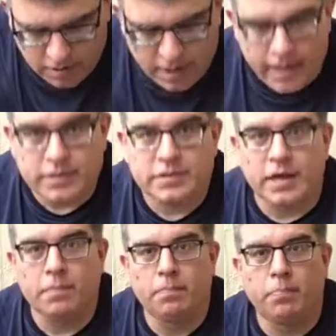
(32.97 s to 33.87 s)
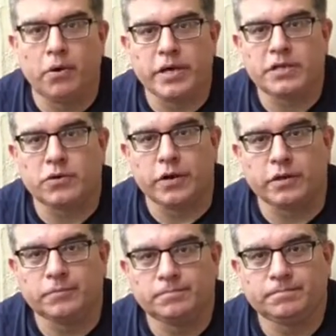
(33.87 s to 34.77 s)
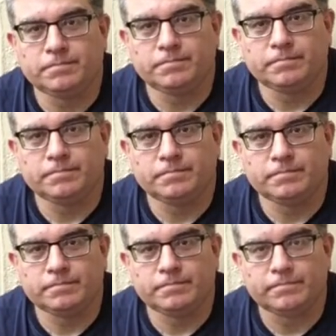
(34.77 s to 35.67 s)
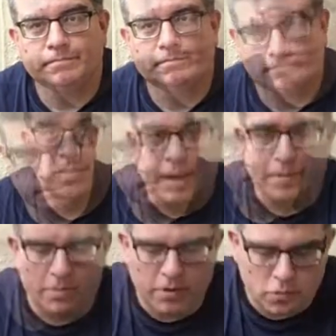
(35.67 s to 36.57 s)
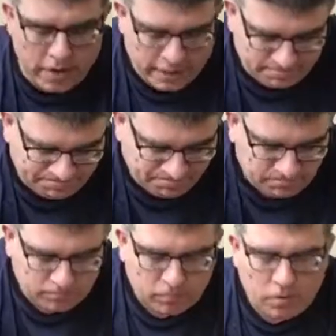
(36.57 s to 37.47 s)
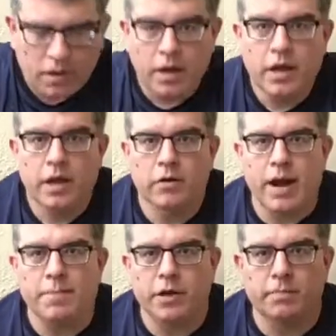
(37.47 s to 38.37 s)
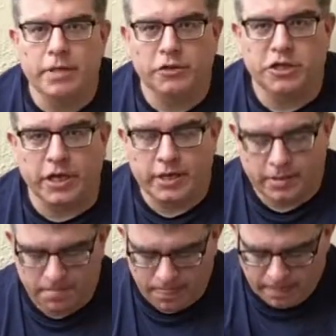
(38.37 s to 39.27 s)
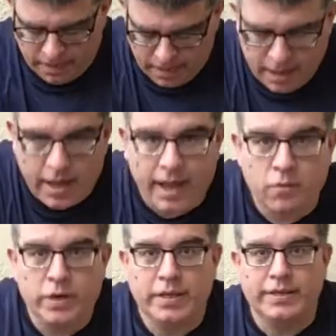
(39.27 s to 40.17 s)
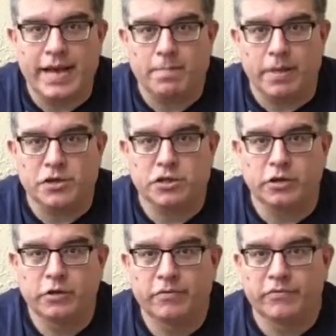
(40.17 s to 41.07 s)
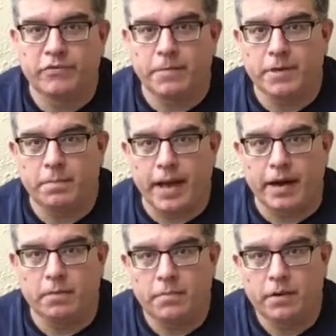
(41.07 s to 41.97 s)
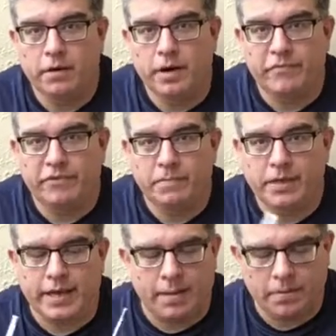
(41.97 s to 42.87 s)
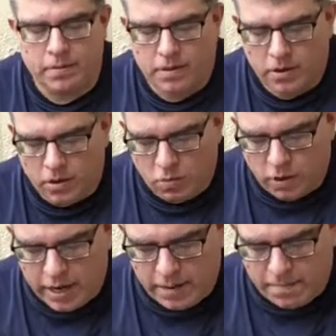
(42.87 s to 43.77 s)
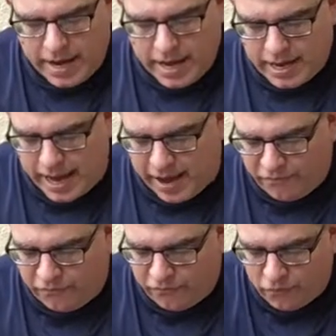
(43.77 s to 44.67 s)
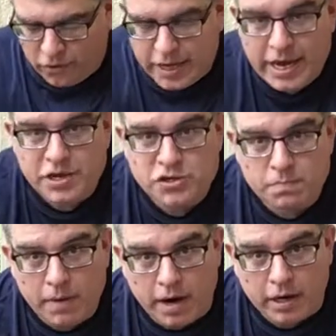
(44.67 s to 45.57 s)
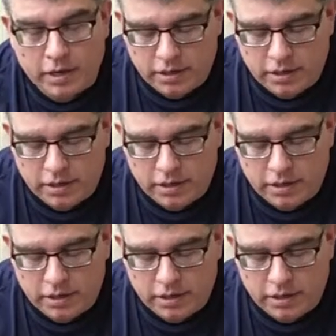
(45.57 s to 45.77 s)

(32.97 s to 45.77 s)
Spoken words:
and some potting soil. Step number 1, grab your milk jug, and with the tape measure from the bottom, not from the top, we're gonna make a 4-inch mark